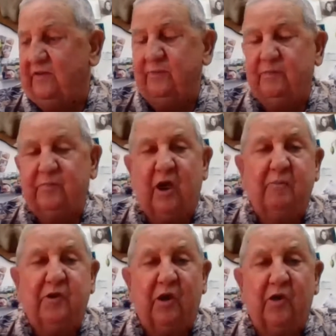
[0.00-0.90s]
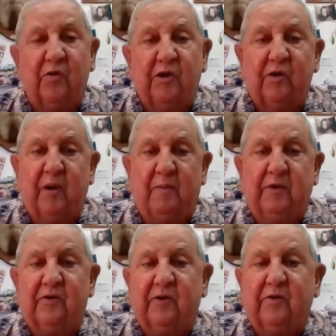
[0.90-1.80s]
the top toad and the
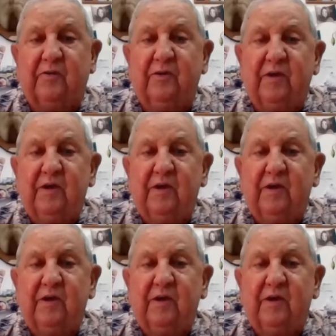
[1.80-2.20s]
popping toad,